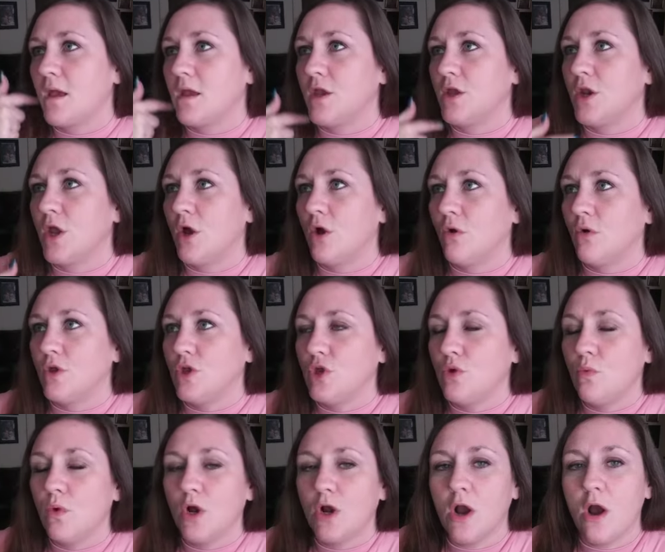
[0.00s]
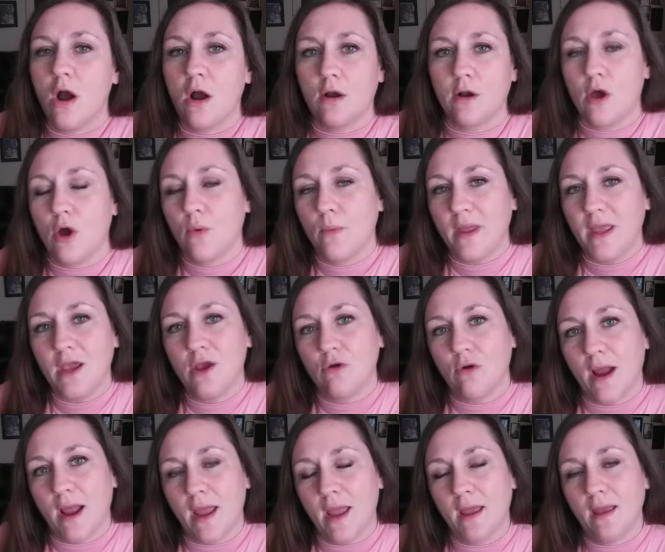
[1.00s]
you know, you work hard all week,
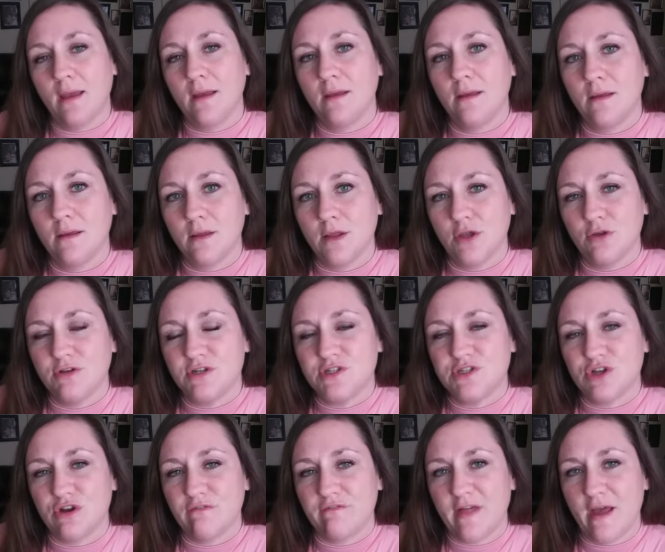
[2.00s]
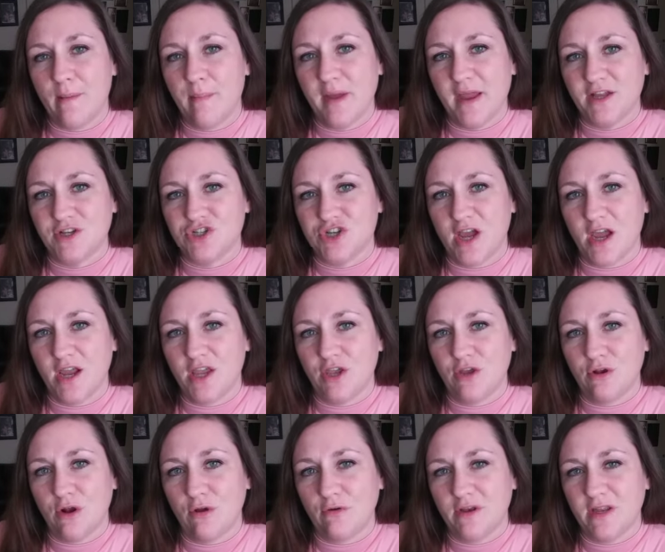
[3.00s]
right? You deserve that paycheck.
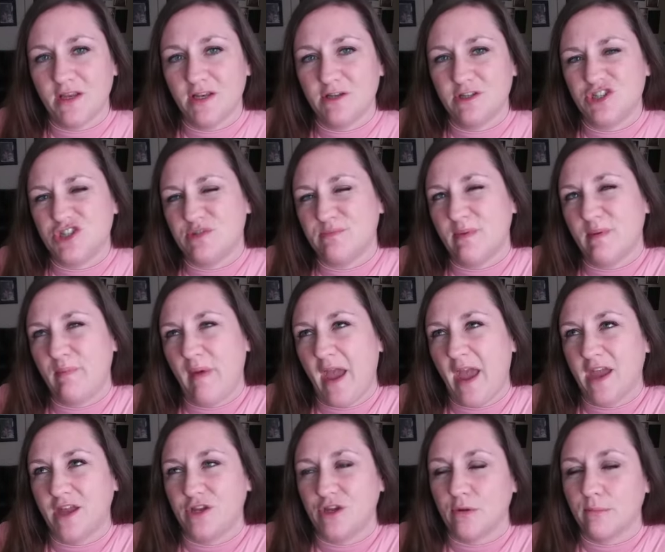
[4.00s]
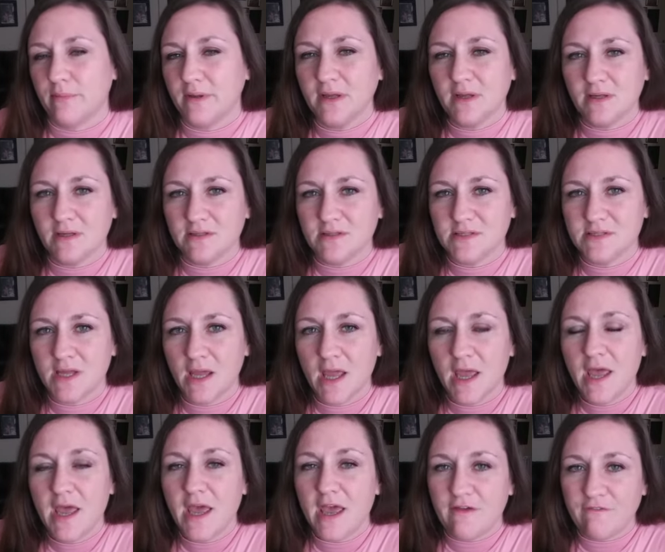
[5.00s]
You don't need to just be paying your bills.
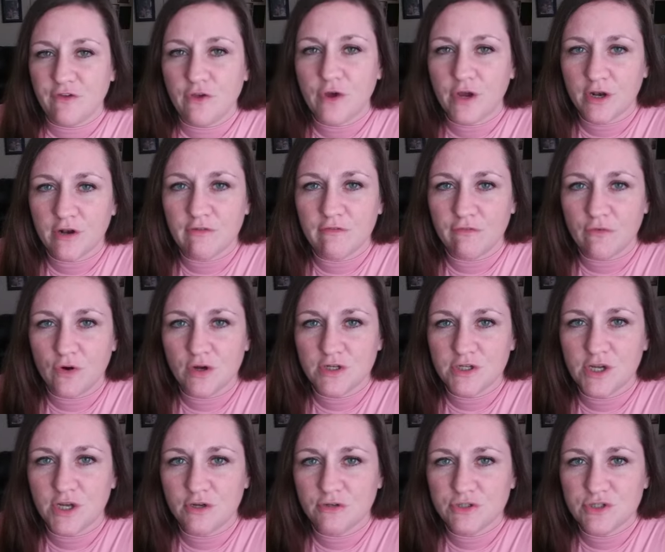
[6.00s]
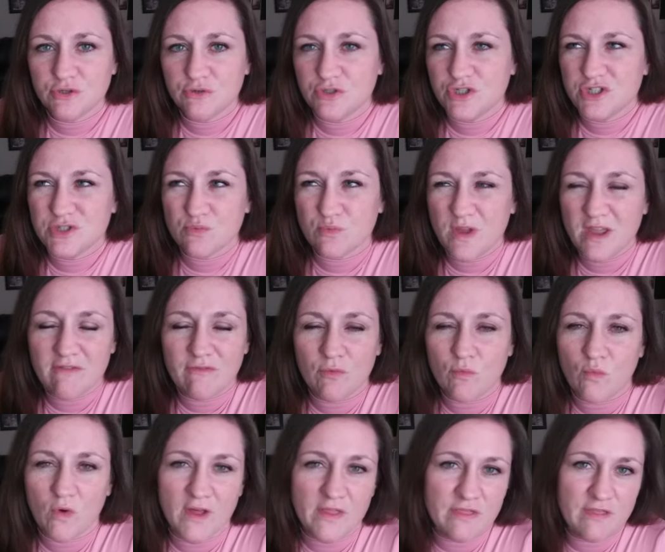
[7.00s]
If you can afford to go do just
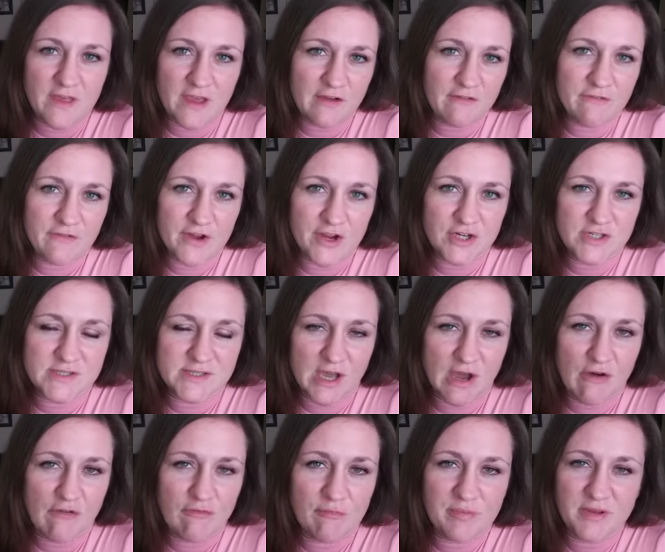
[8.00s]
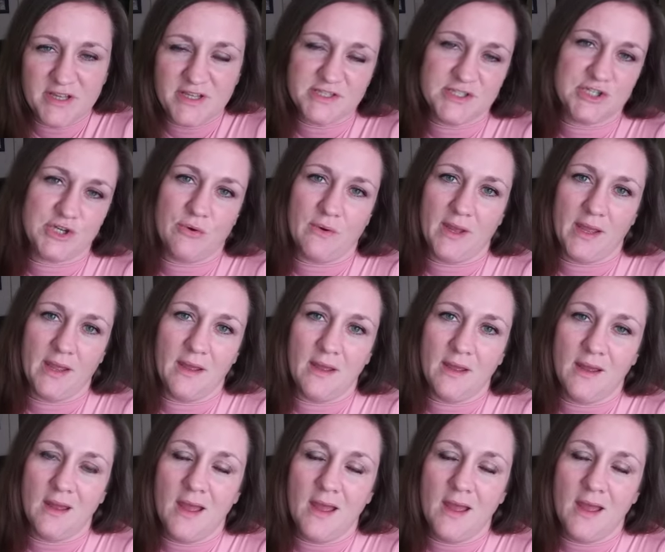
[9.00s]
even one thing for yourself, please do it.